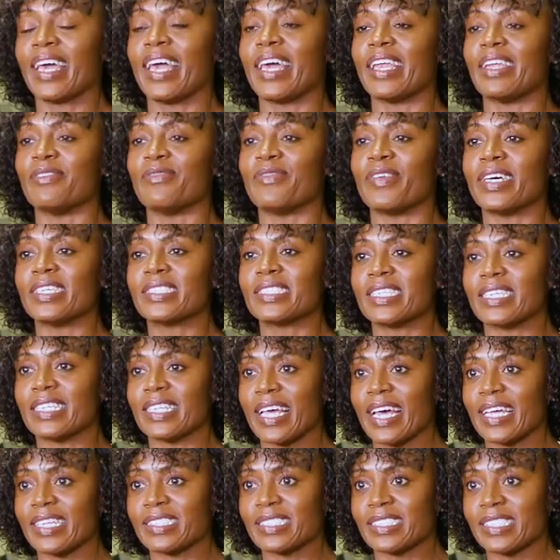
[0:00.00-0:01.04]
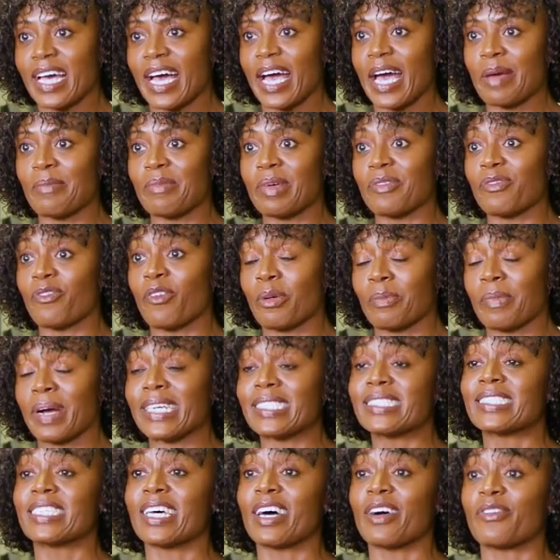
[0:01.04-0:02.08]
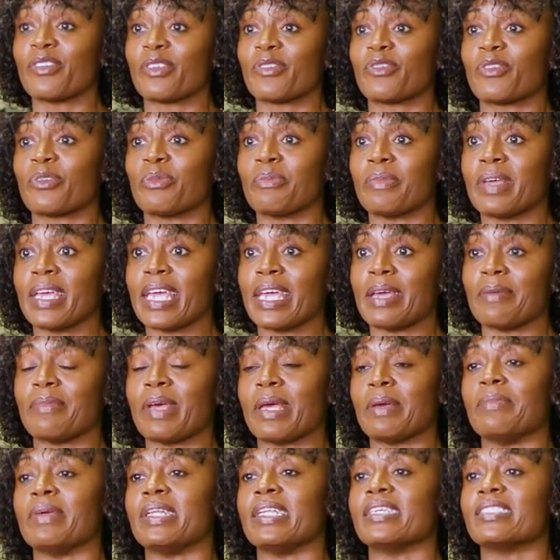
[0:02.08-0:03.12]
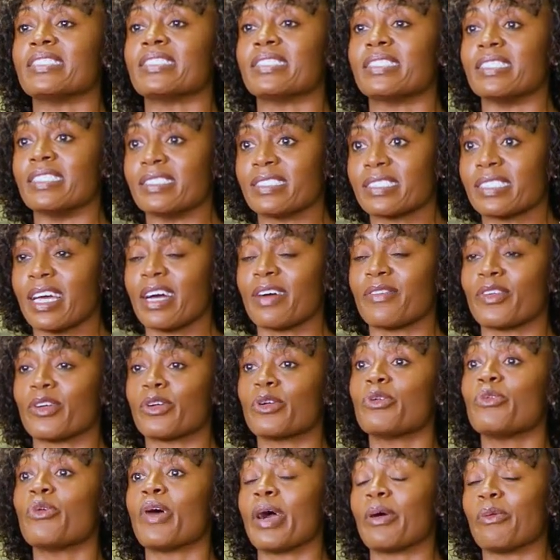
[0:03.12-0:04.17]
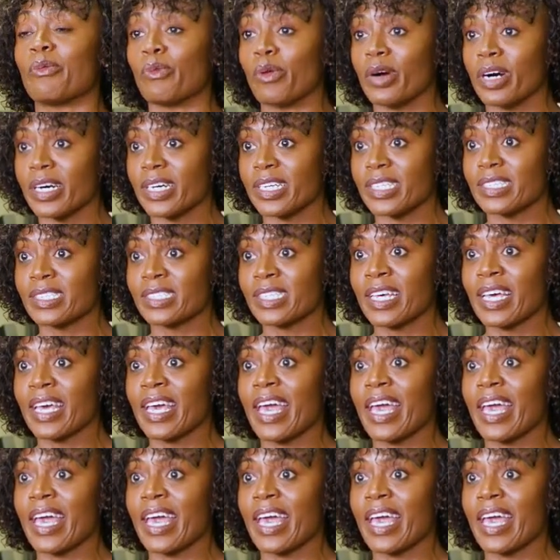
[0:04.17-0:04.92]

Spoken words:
and investing that time and for myself and for me, it made me just discover who I was